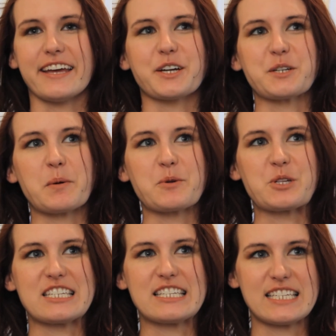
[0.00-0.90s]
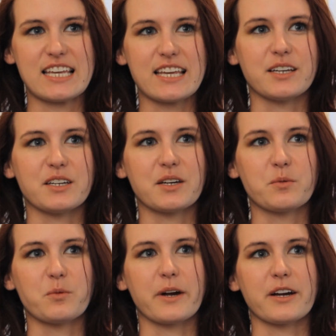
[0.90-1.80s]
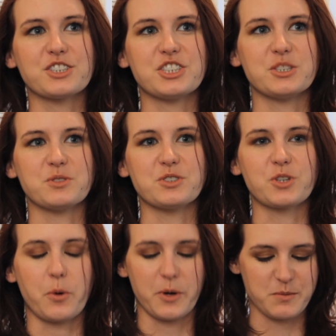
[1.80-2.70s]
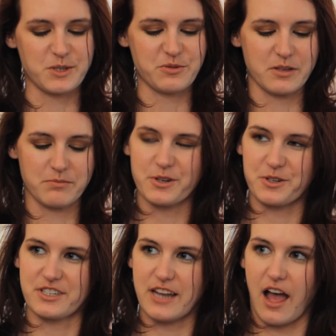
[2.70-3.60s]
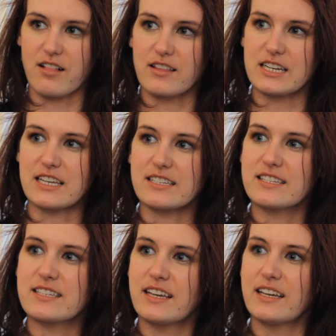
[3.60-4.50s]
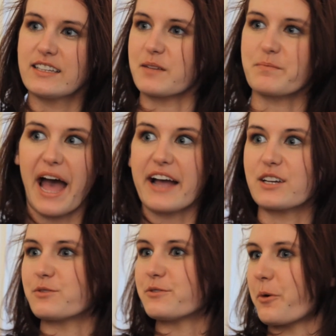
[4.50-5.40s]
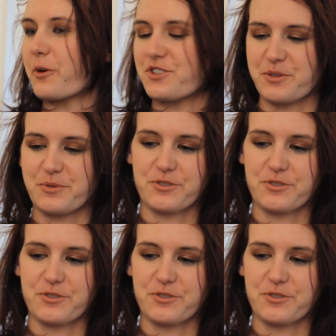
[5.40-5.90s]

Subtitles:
And I remember the scene where she was going between personalities, like back and forth.